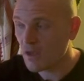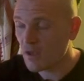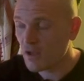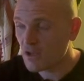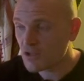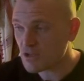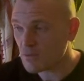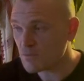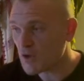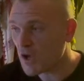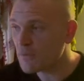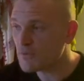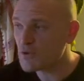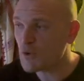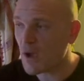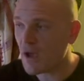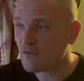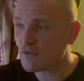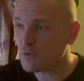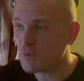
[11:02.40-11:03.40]
Sometimes you
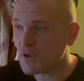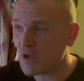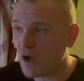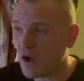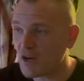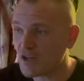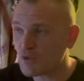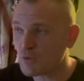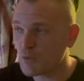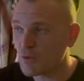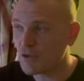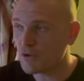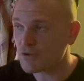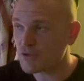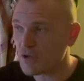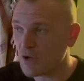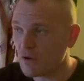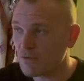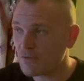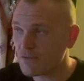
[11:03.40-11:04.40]
have to be honest with
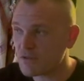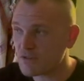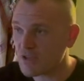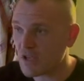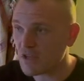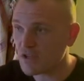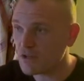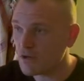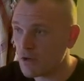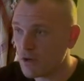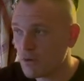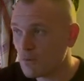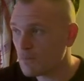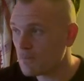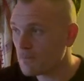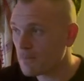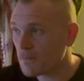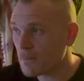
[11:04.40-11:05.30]
yourself and say, you know,